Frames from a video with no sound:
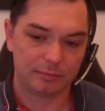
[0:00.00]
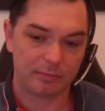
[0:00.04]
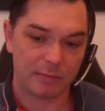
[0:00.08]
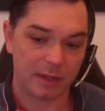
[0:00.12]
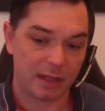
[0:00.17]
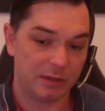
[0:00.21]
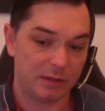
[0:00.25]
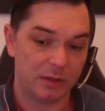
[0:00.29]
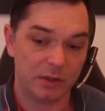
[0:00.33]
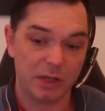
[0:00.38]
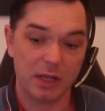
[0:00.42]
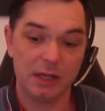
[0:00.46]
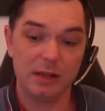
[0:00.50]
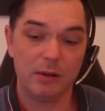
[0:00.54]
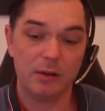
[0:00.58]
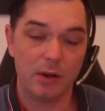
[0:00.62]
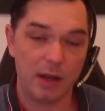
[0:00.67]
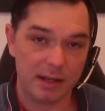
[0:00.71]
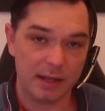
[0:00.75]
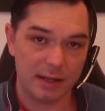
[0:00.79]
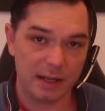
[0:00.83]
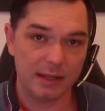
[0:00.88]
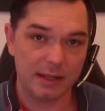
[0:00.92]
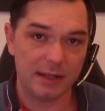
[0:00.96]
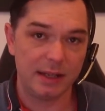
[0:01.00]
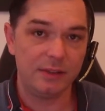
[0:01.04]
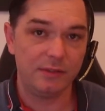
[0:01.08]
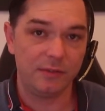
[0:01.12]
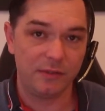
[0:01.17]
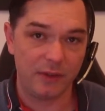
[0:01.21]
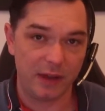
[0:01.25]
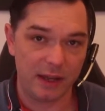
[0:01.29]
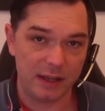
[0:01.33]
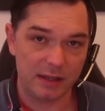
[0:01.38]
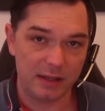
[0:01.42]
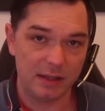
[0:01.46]
And you can learn that, that's
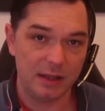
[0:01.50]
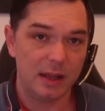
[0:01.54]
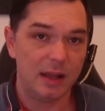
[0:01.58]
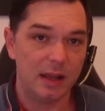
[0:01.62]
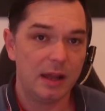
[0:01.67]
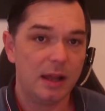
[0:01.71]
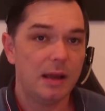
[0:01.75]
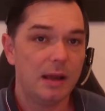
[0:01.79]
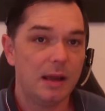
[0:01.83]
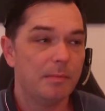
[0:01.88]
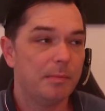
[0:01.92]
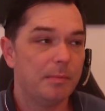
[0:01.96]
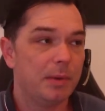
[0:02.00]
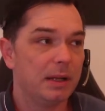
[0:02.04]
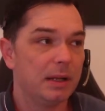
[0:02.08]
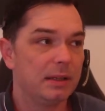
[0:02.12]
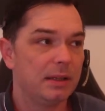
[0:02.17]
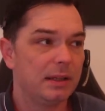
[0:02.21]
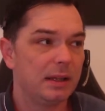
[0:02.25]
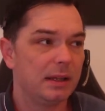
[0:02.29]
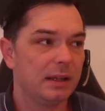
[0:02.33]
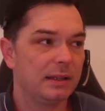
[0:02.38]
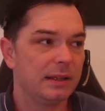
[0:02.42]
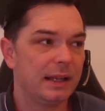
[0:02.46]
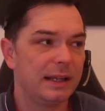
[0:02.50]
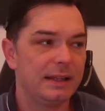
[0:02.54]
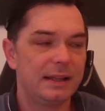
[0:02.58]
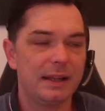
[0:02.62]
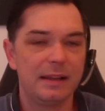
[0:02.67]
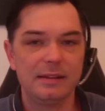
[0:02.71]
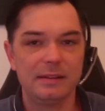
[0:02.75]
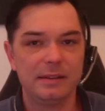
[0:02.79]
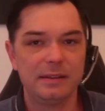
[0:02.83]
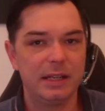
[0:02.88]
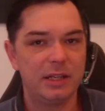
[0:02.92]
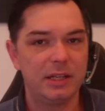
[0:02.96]
fine. But that
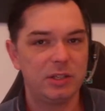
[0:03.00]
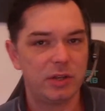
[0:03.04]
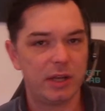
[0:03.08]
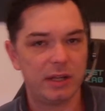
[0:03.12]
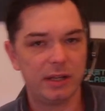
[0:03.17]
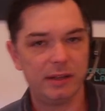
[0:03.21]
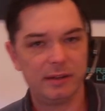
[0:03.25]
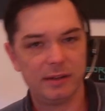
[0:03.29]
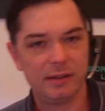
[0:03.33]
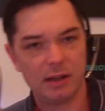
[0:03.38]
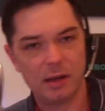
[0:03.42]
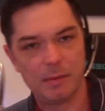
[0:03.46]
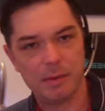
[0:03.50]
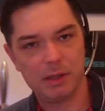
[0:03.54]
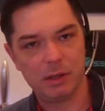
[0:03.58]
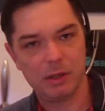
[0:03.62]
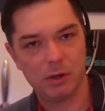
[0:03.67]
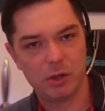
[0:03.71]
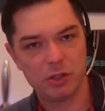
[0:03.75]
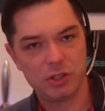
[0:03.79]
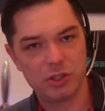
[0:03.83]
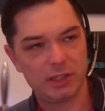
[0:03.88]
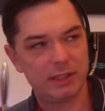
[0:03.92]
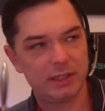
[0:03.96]
doesn't teach you anything about logic. That